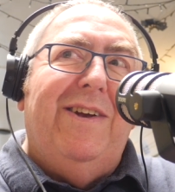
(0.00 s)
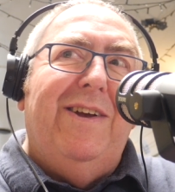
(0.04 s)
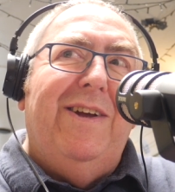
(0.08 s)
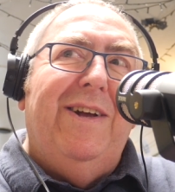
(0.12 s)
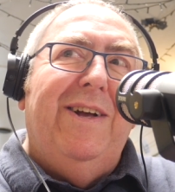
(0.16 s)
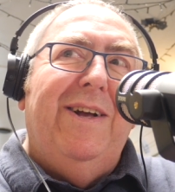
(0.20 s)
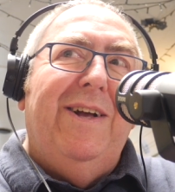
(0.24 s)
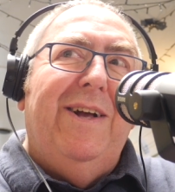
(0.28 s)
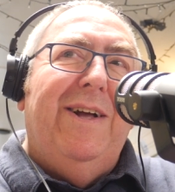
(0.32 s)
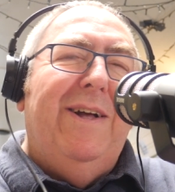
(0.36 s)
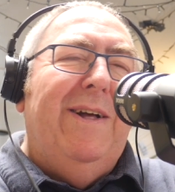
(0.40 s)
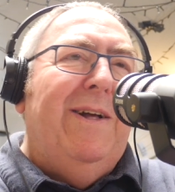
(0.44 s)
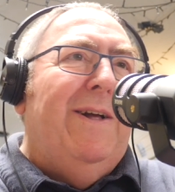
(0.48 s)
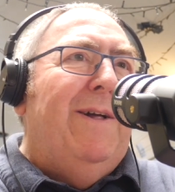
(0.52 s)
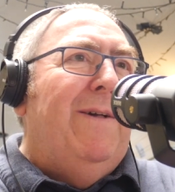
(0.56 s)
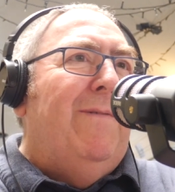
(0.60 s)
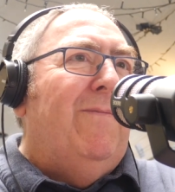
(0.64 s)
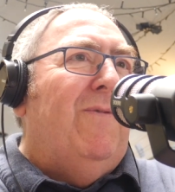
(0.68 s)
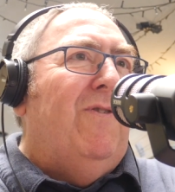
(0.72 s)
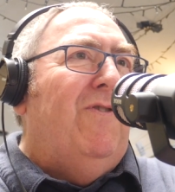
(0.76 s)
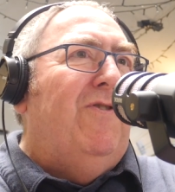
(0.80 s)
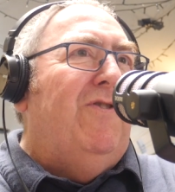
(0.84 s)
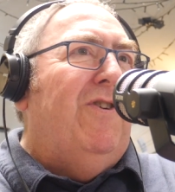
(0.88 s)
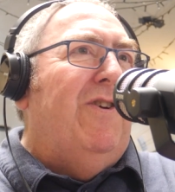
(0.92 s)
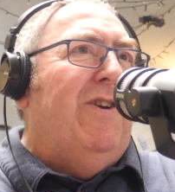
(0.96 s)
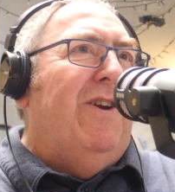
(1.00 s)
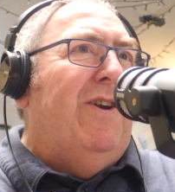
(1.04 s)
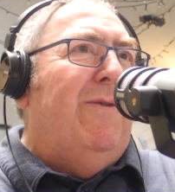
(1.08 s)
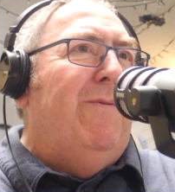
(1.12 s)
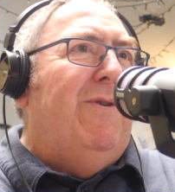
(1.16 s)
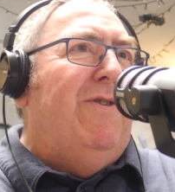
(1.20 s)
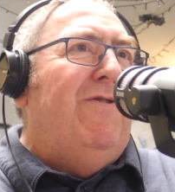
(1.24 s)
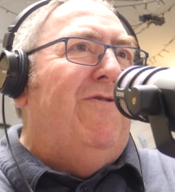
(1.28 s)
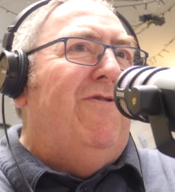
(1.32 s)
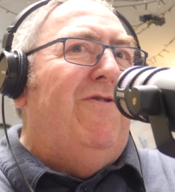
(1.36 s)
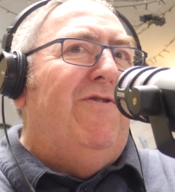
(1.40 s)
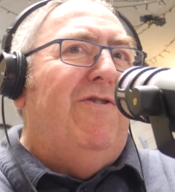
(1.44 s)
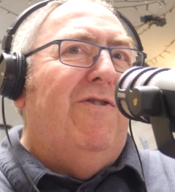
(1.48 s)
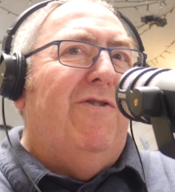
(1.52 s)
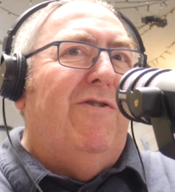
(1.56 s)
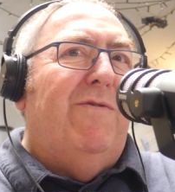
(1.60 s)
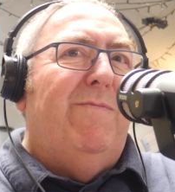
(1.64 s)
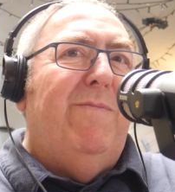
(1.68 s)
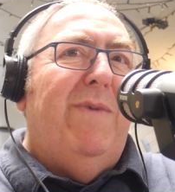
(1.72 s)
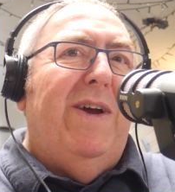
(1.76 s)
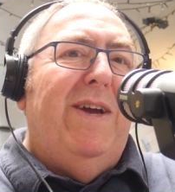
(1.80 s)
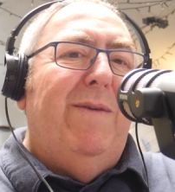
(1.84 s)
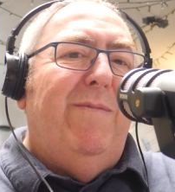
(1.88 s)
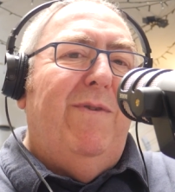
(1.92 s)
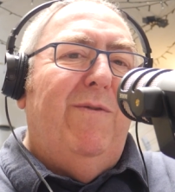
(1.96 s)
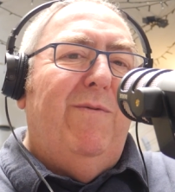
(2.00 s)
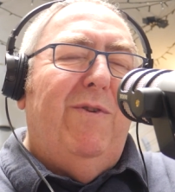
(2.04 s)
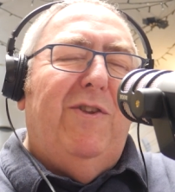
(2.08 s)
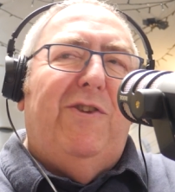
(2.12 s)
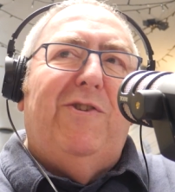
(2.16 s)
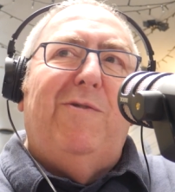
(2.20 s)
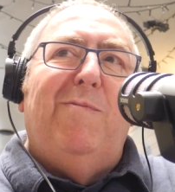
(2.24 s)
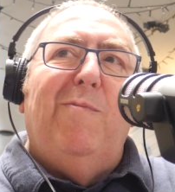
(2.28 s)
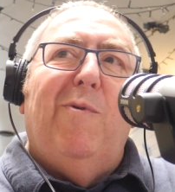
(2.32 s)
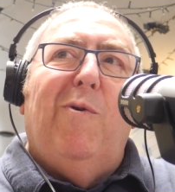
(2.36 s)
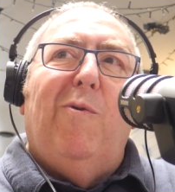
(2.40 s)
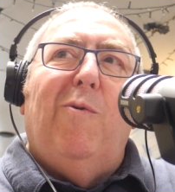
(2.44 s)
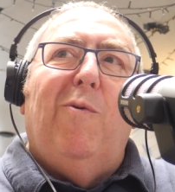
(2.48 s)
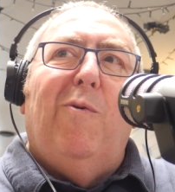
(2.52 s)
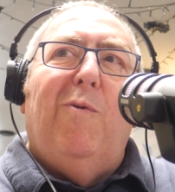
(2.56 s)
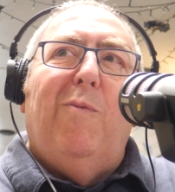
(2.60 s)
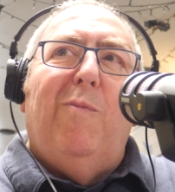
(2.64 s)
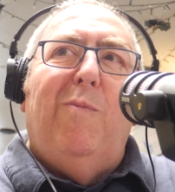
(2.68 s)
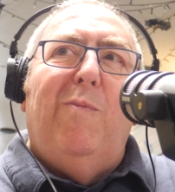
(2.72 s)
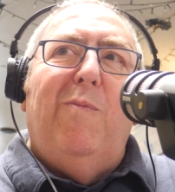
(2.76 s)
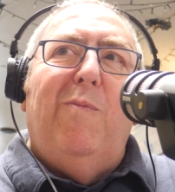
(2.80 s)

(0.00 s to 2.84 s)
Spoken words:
And so you introduce maybe with small